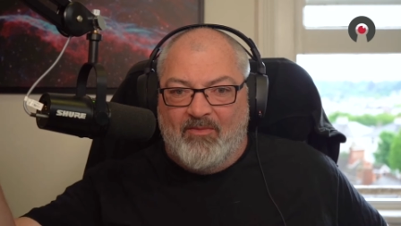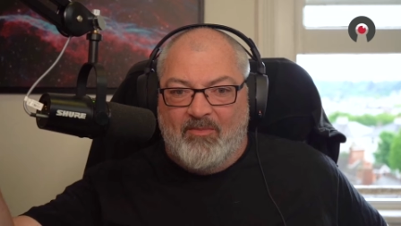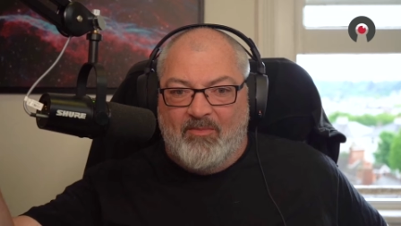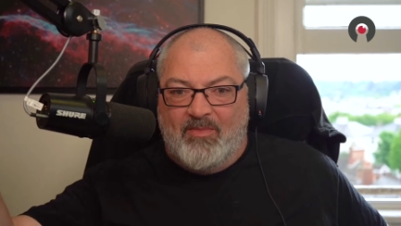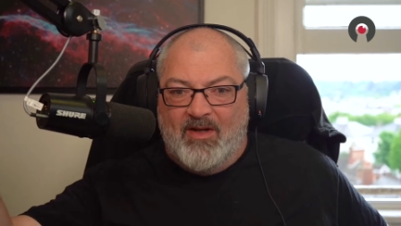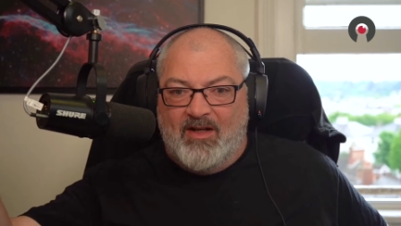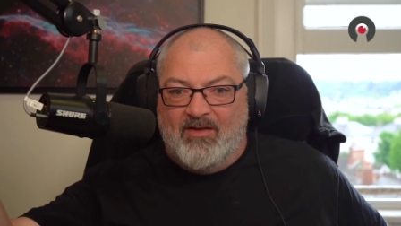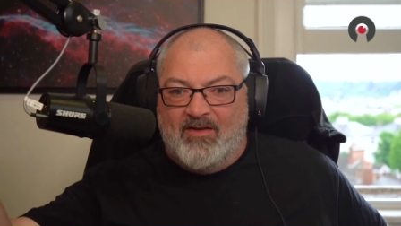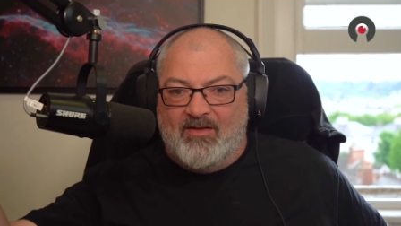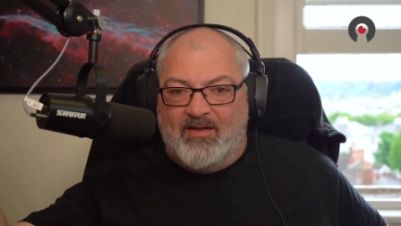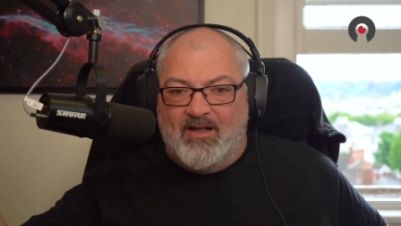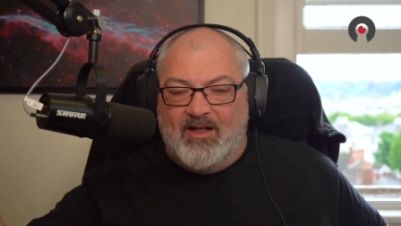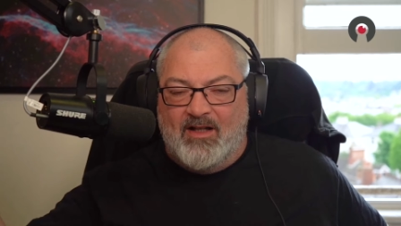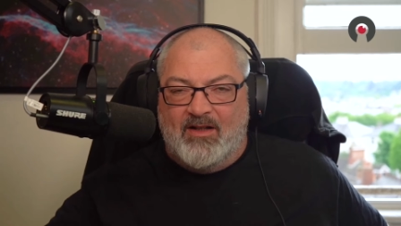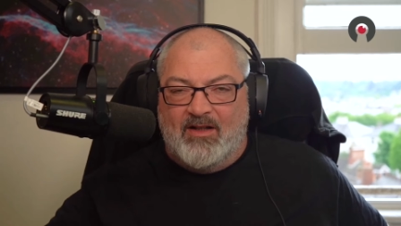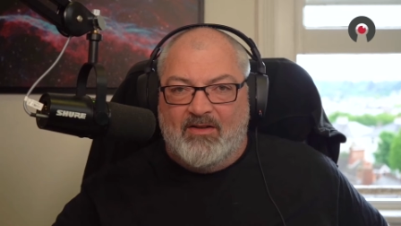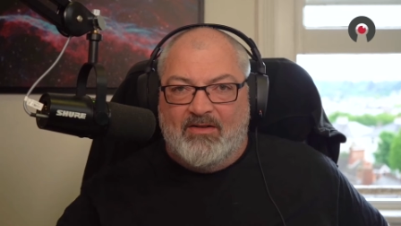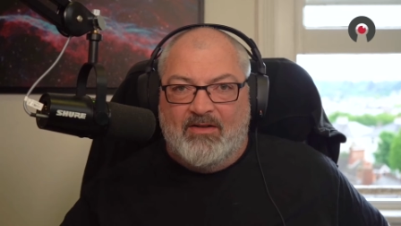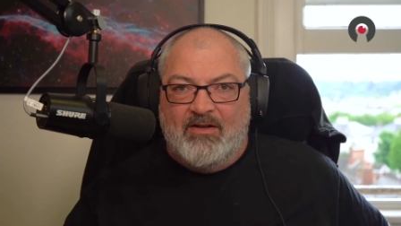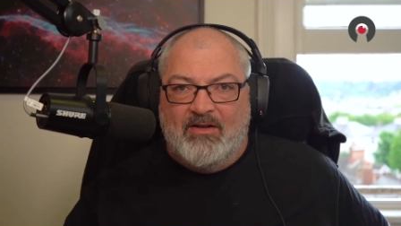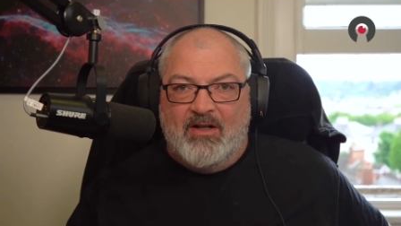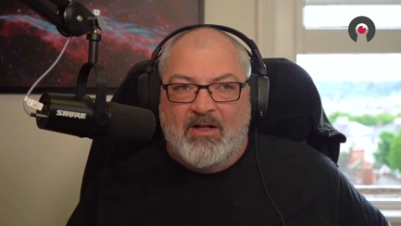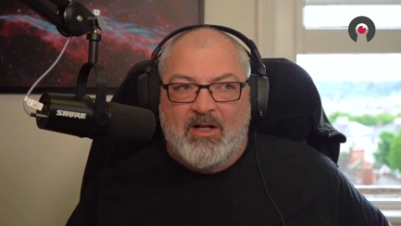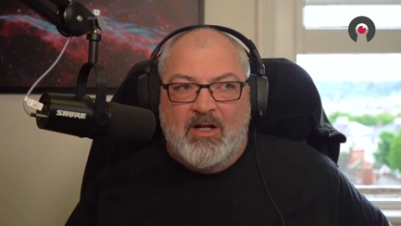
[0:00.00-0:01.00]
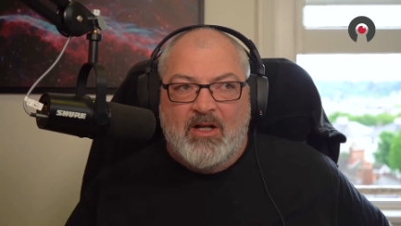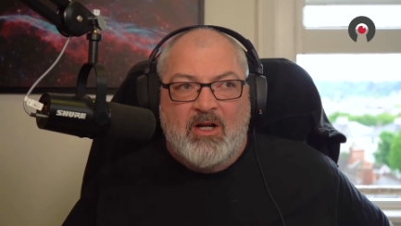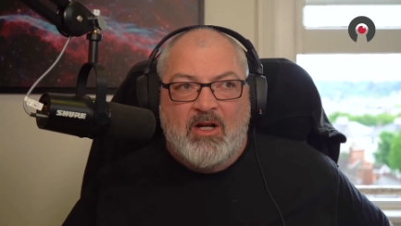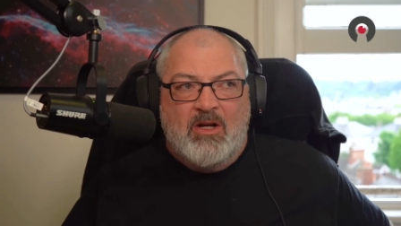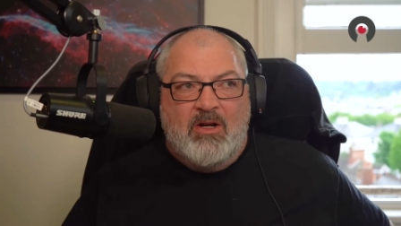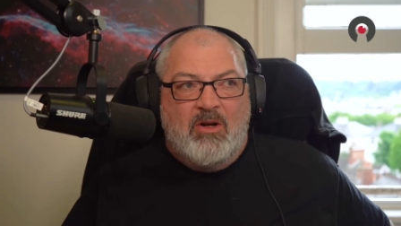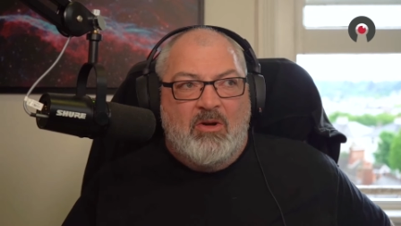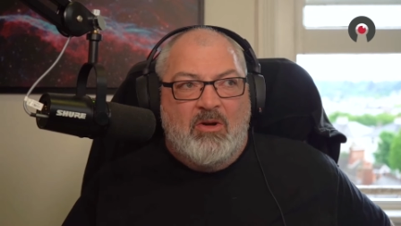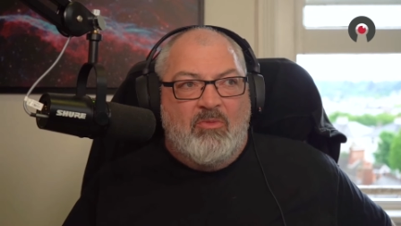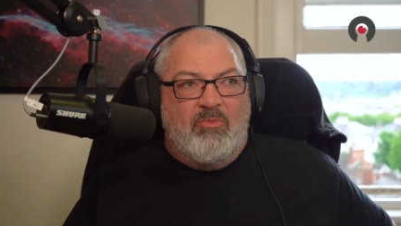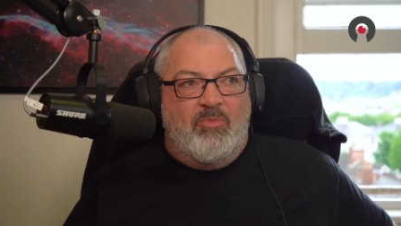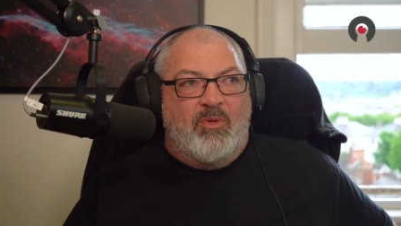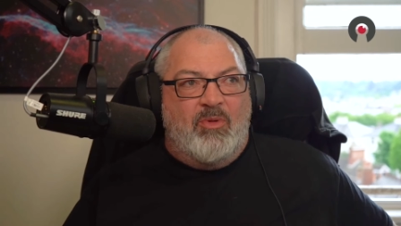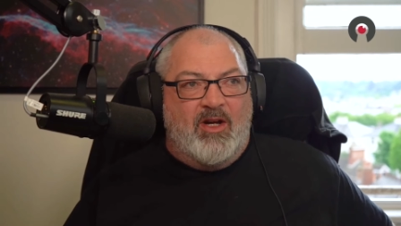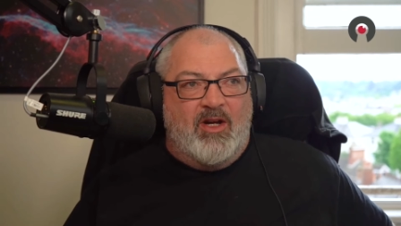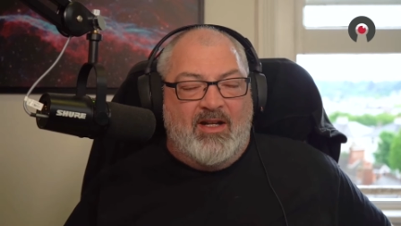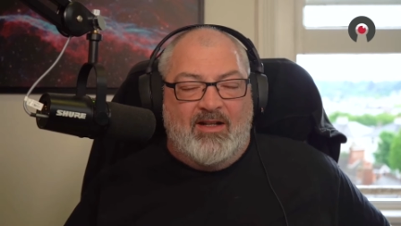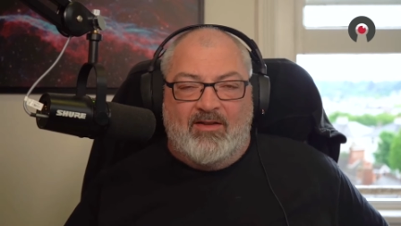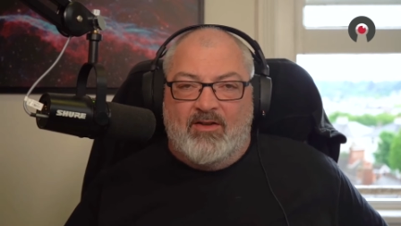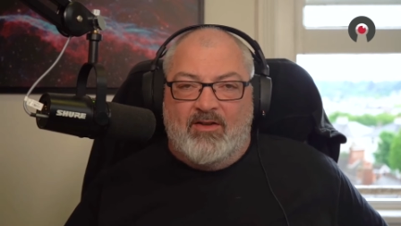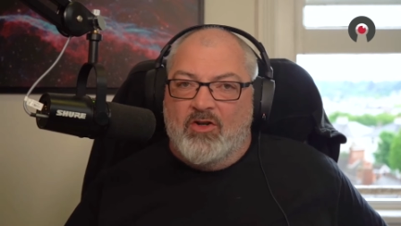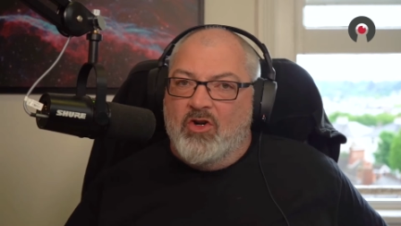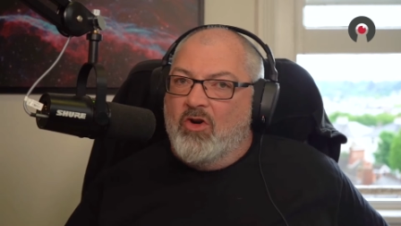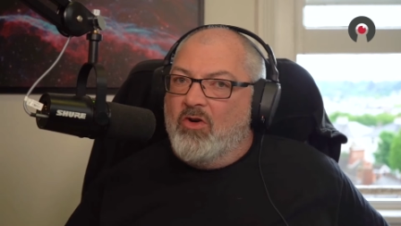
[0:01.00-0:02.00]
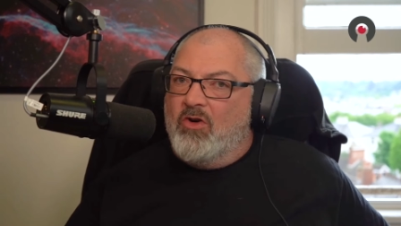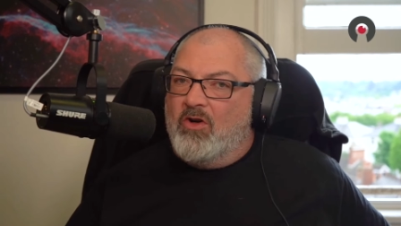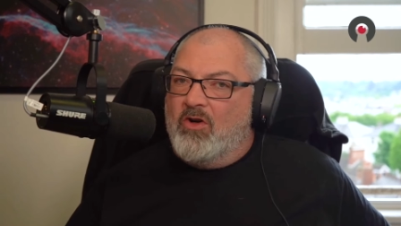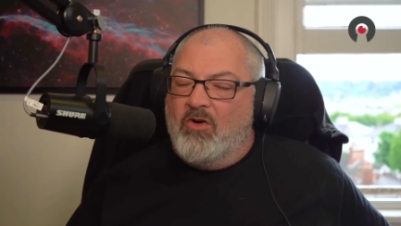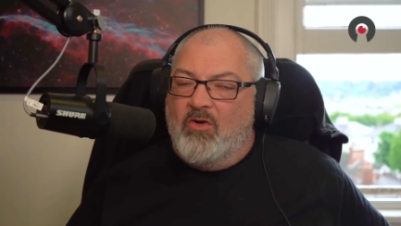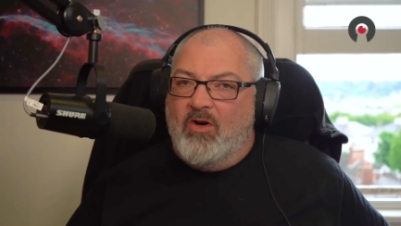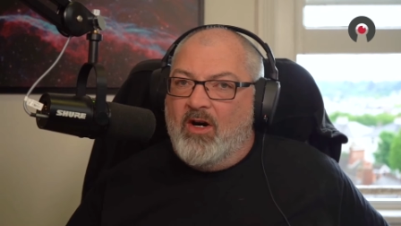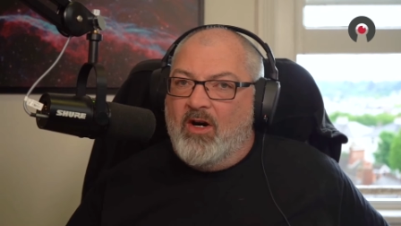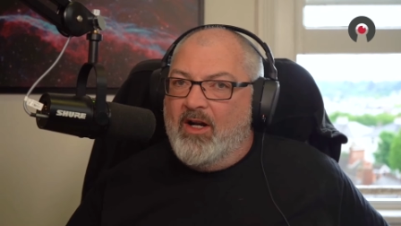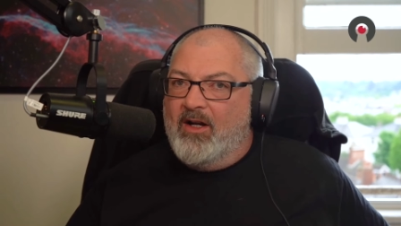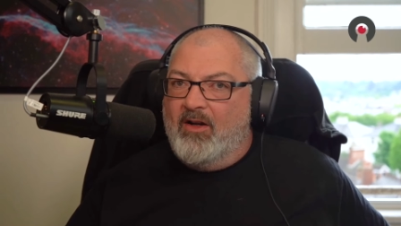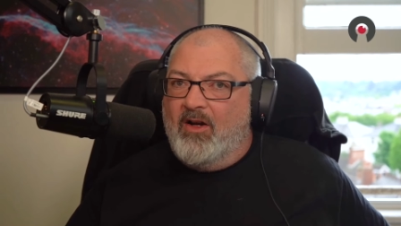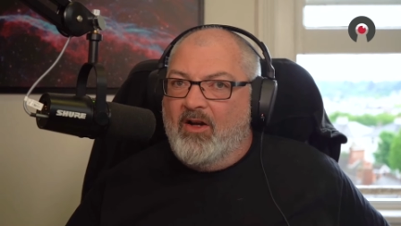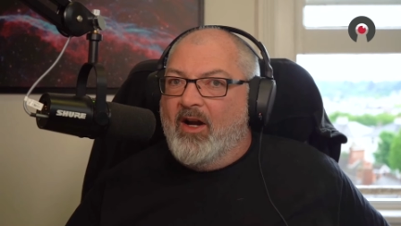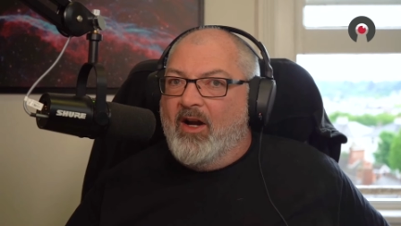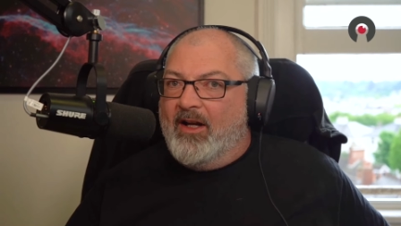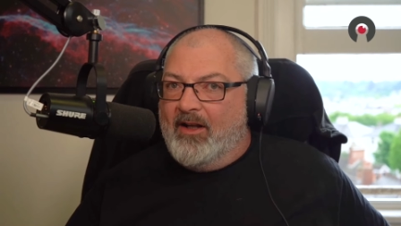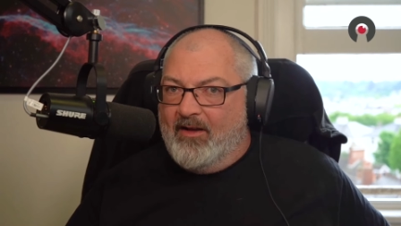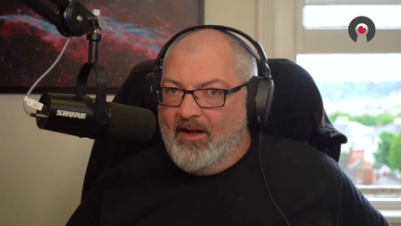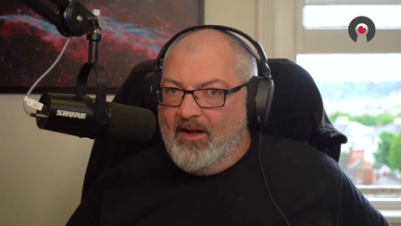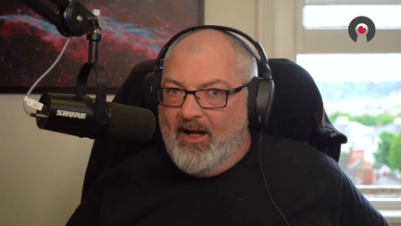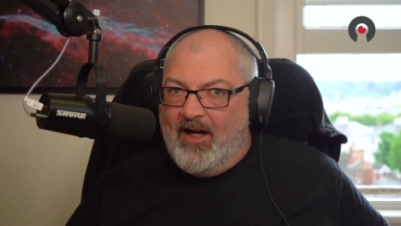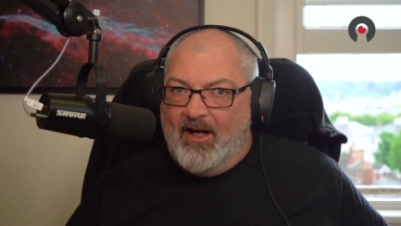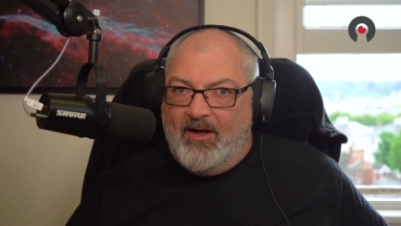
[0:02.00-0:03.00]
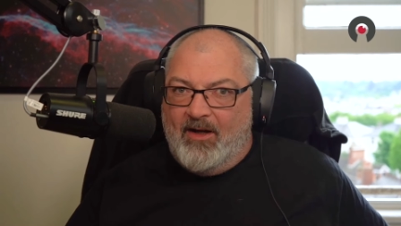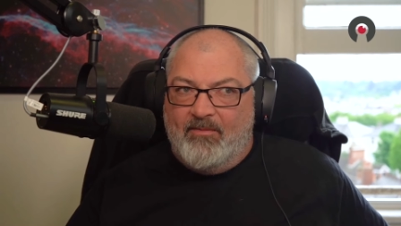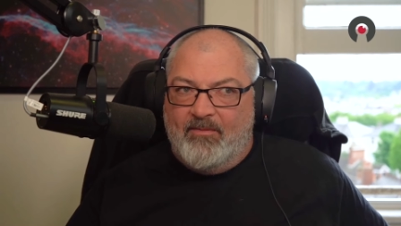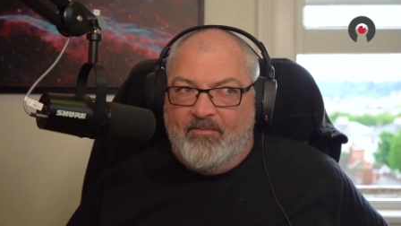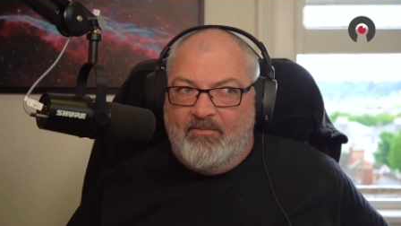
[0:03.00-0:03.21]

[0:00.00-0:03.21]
the business. But it's not quite like that.